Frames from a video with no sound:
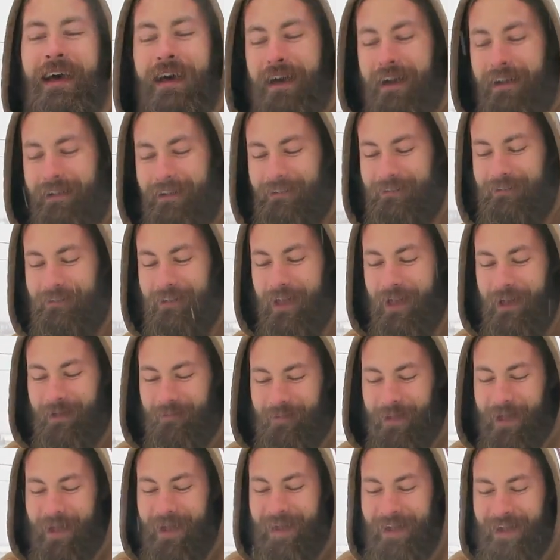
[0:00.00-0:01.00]
on his
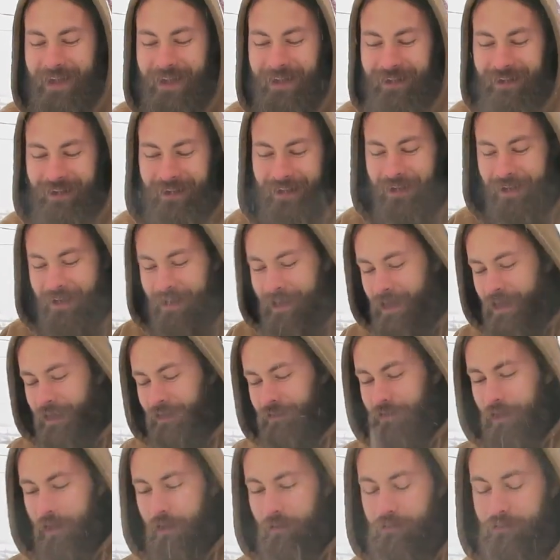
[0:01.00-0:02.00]
lap.
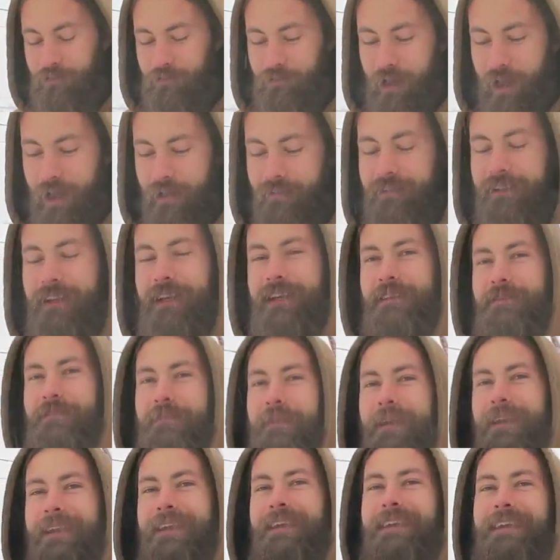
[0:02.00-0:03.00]
So I was driving, eating
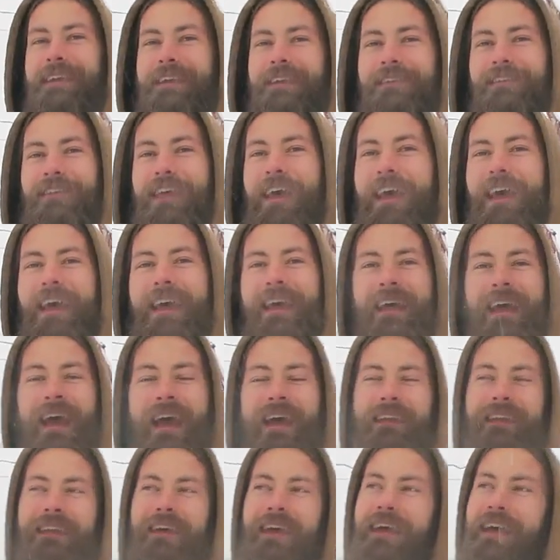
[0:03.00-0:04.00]
my knees,
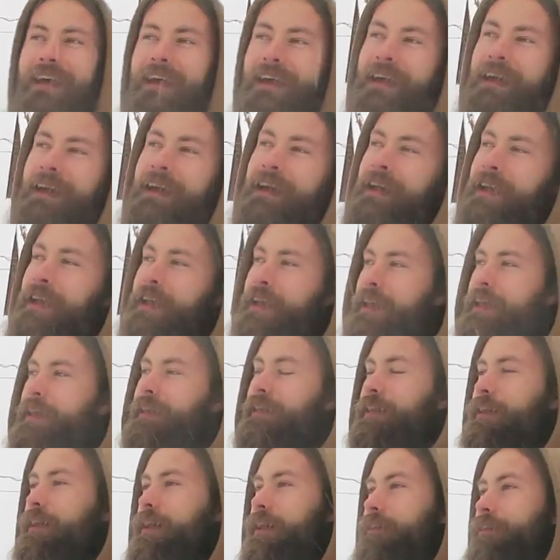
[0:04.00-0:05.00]
and you
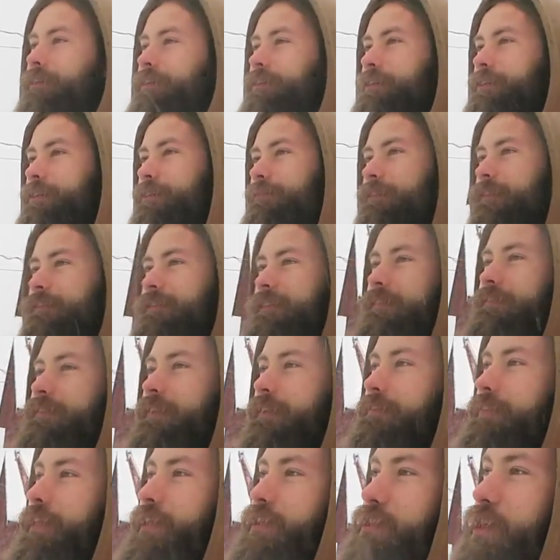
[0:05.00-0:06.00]
know,
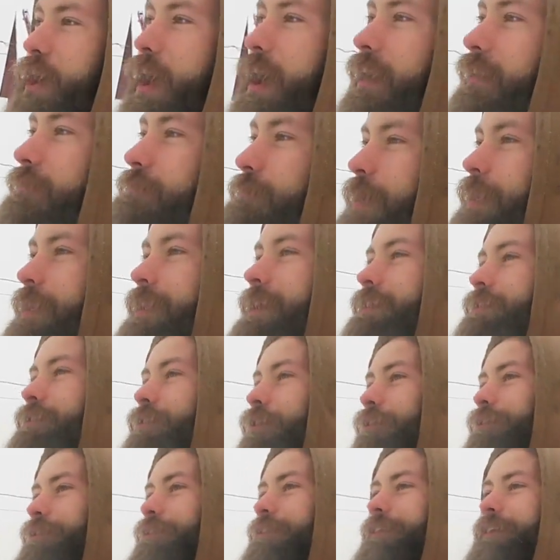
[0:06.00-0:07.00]
50-50 shot of my knee
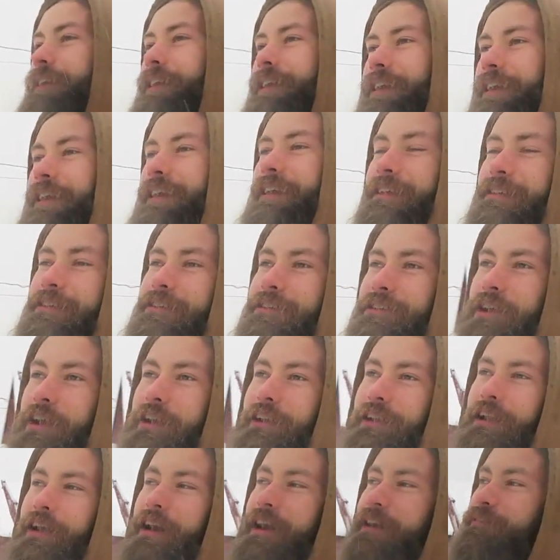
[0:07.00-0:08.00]
turning the key,
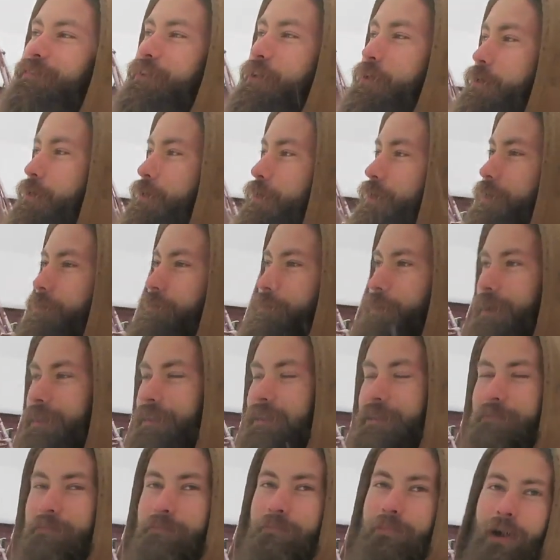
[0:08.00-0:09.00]
shutting it off, or my
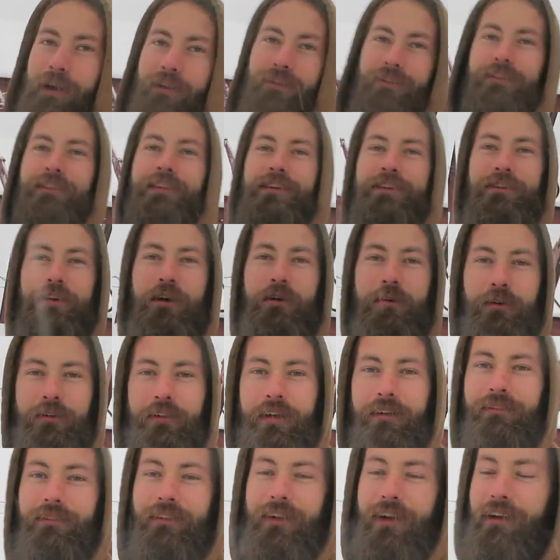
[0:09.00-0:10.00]
knee busting the choke lever